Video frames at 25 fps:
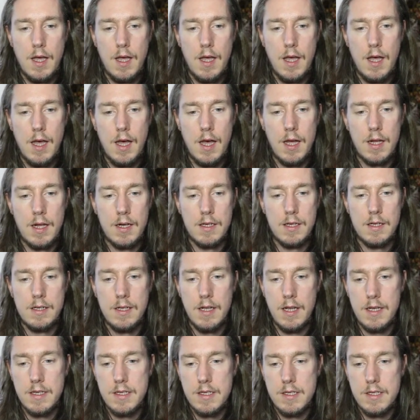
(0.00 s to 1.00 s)
and
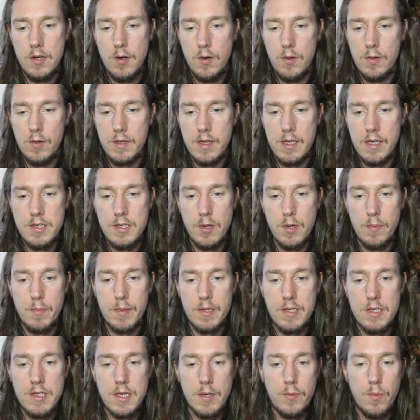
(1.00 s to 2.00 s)
let's hook this up and
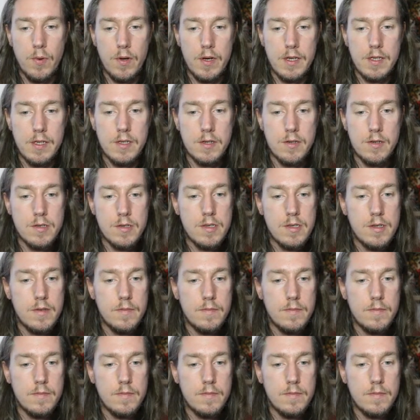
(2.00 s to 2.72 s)
see what it does.